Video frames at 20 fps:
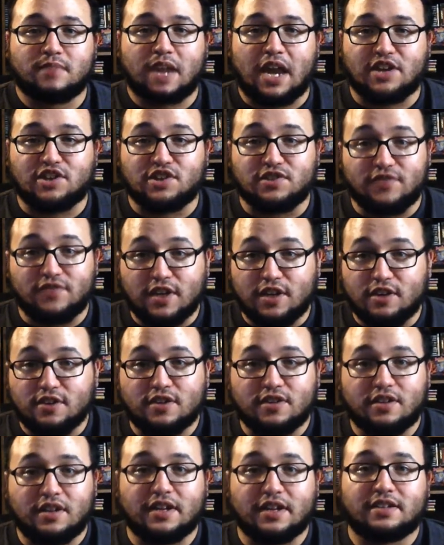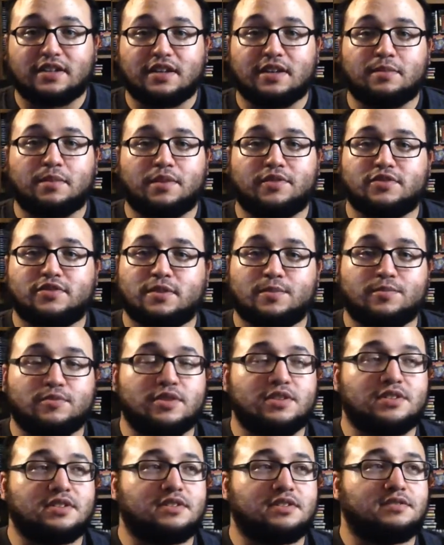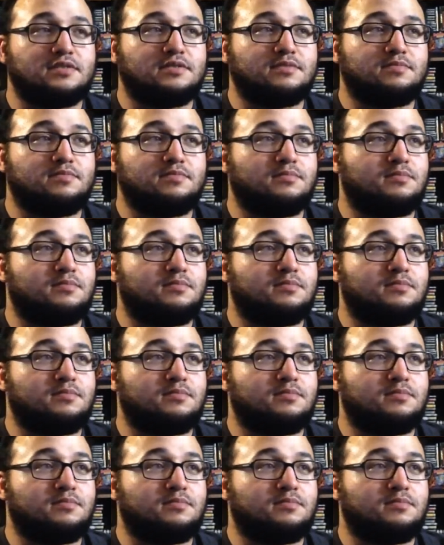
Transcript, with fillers: action figure collecting, but for some reason,